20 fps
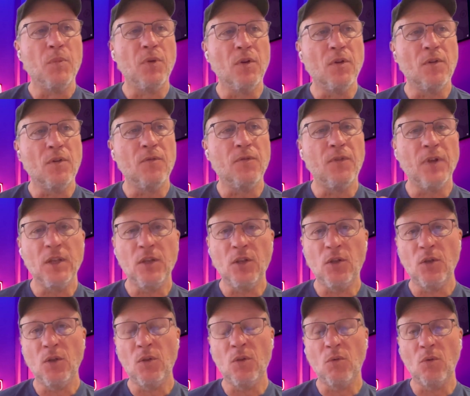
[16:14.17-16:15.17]

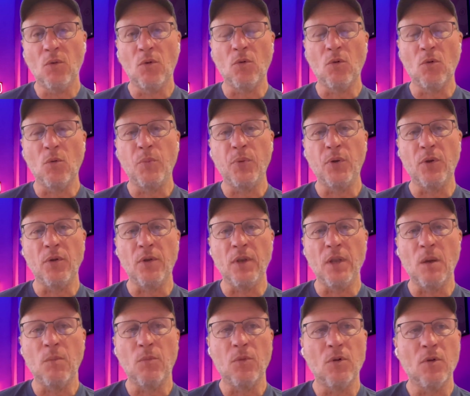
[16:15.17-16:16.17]
venue, or per
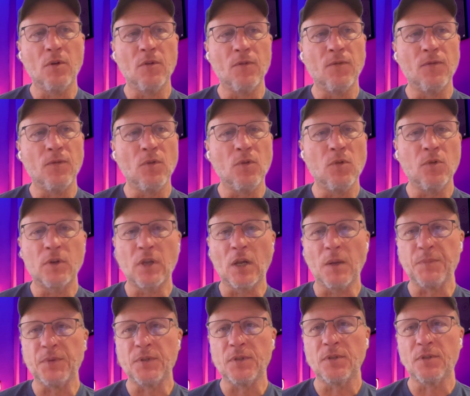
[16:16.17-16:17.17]
number of
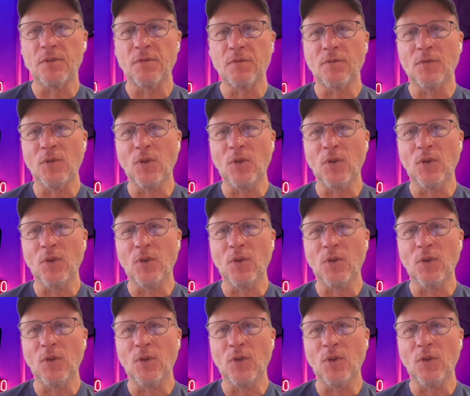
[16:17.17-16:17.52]
lookups?